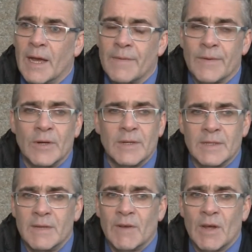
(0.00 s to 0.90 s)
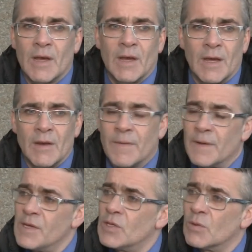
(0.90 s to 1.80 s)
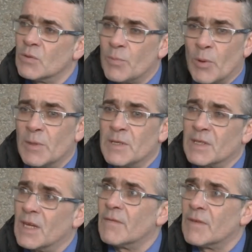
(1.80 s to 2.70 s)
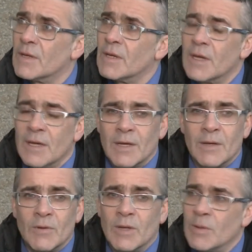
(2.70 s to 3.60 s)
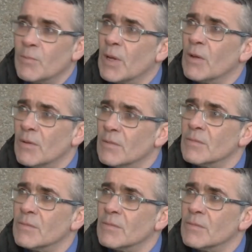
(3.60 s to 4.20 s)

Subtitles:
I thought even a nothing each, which we probably deserved, would have been built.